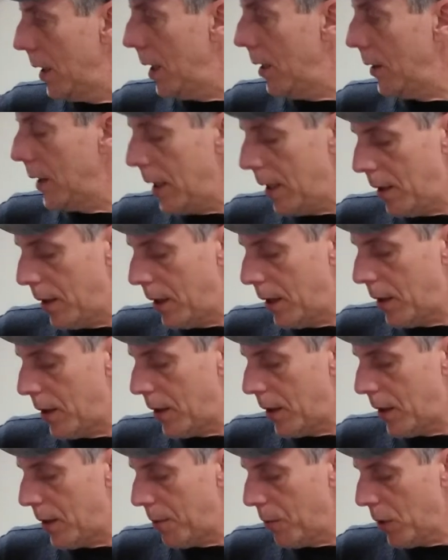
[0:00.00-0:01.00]
again,
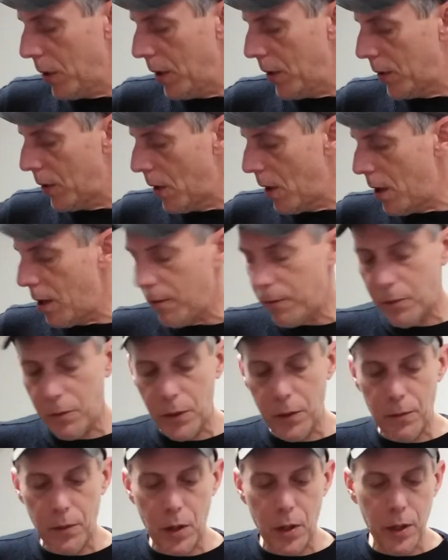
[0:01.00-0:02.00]
it's pretty soft with
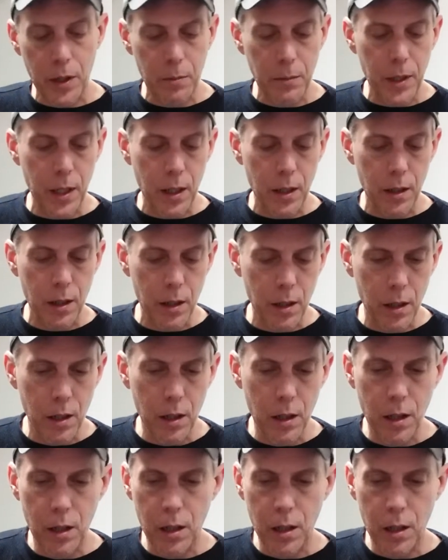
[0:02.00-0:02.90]
the volume down.